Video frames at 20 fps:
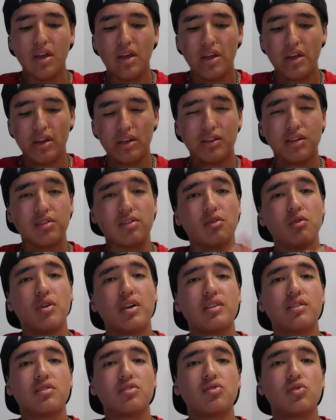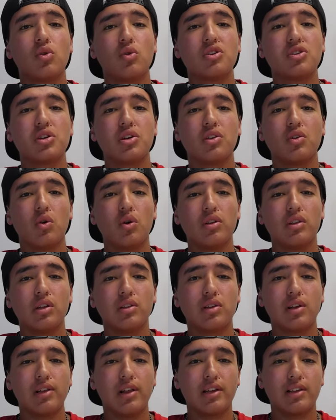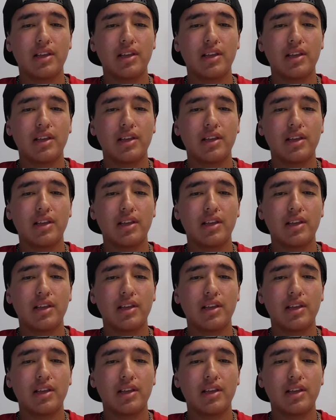It doesn't create distortion or anything like